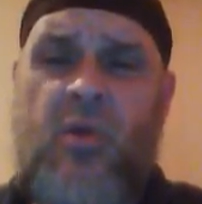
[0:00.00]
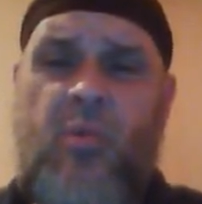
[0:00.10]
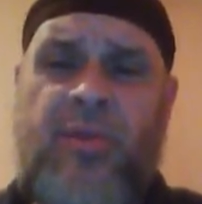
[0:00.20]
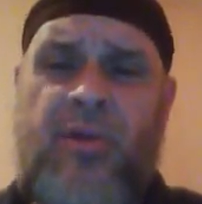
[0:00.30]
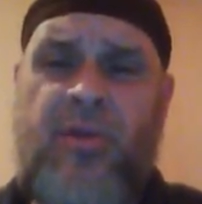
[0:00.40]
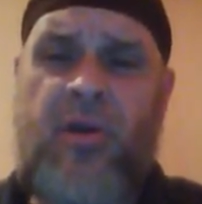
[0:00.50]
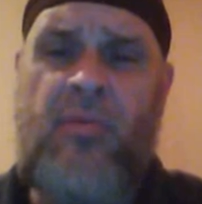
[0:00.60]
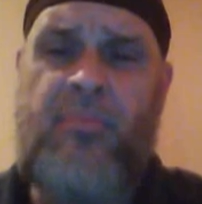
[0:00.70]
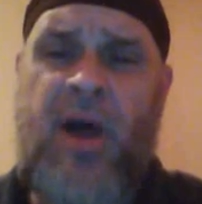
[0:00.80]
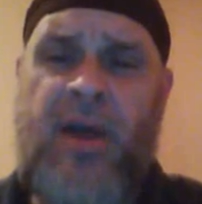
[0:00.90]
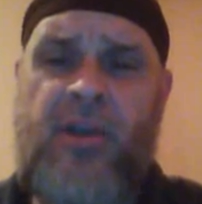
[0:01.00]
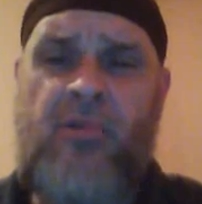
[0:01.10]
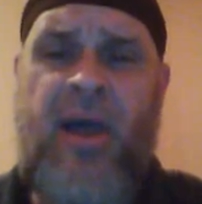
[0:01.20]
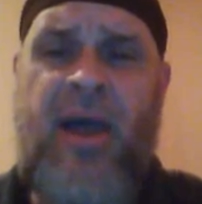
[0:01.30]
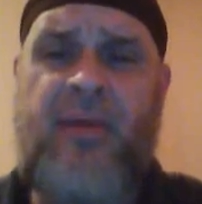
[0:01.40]
whether they're body
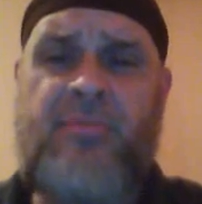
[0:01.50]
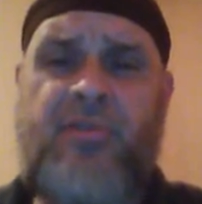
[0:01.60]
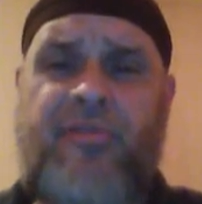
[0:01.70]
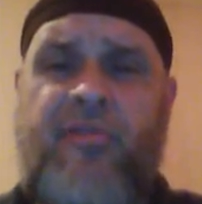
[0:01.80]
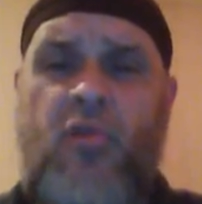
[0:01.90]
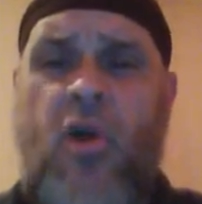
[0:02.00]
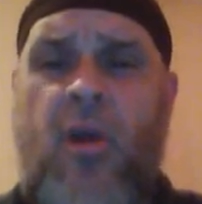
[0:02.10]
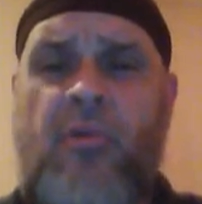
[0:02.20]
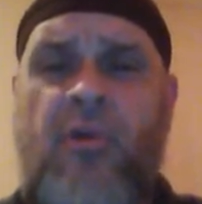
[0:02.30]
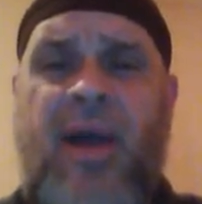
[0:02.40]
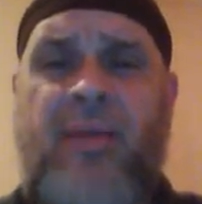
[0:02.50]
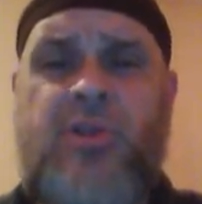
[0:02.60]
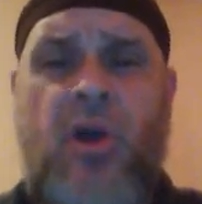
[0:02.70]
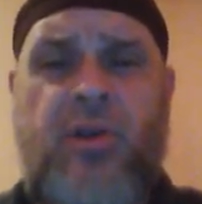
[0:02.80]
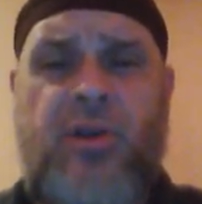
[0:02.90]
grabs or forearm
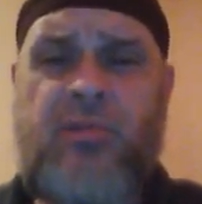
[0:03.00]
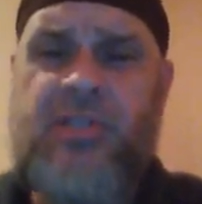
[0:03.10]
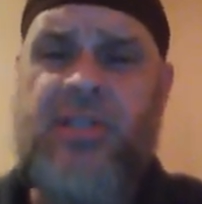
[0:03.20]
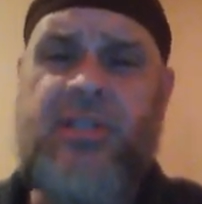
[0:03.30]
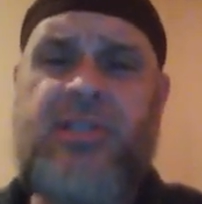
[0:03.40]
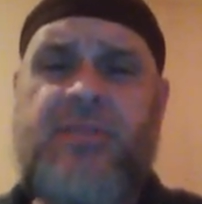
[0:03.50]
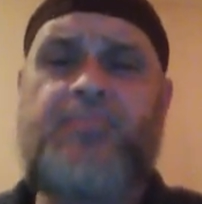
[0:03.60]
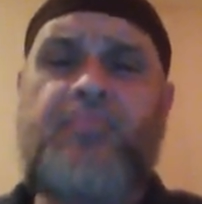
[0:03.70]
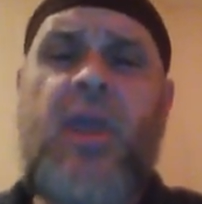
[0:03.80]
grabs, are useless.